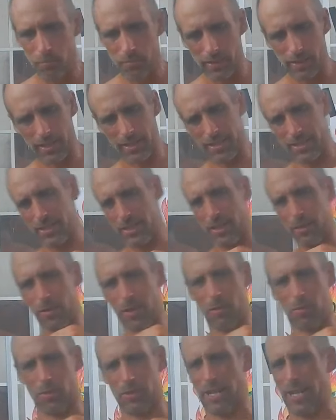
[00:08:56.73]
they,
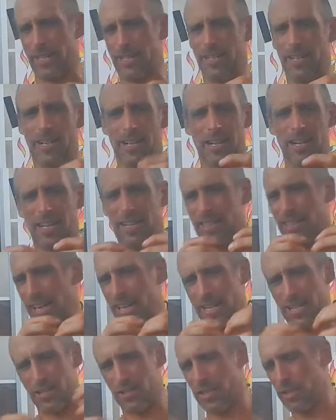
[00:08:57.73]
they were like
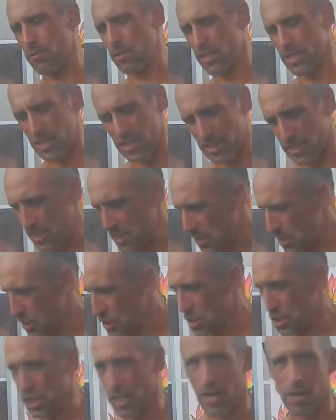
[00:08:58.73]
kind of it was just this
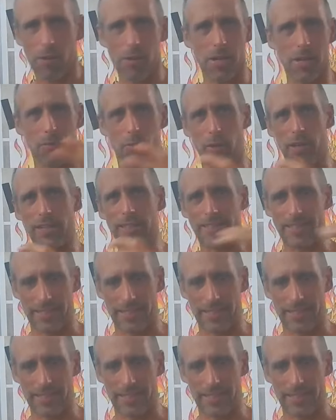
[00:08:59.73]
jerry rigged